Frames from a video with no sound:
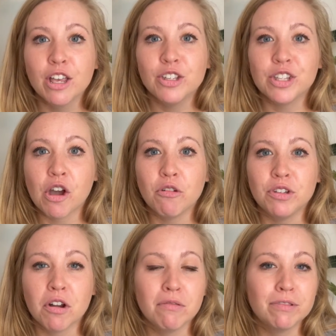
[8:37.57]
So
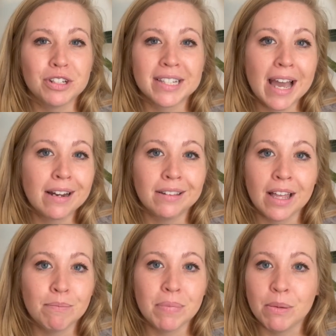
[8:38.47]
don't just kind of
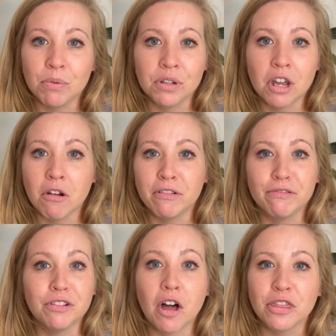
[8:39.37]
let people know and
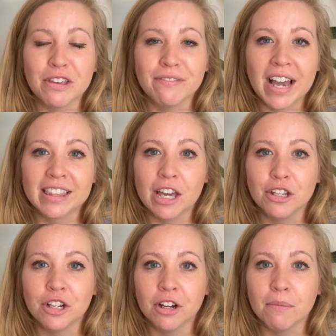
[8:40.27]
flaunt the fact that
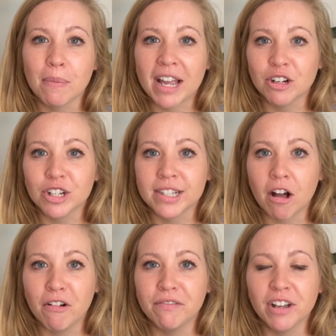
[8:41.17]
you're by yourself.